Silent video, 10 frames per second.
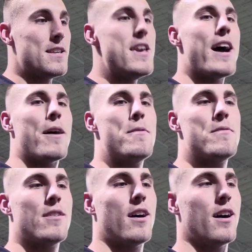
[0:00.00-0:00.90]
Yeah,
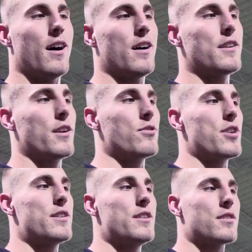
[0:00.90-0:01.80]
you know,
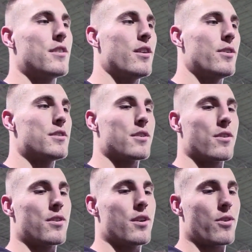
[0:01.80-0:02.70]
JT's a, you know, he's a,
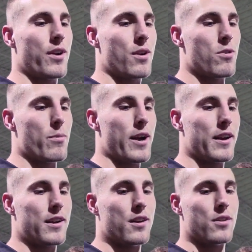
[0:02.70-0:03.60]
you know, great
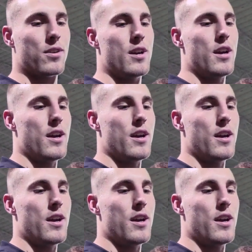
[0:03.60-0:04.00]
quarterback, and you know,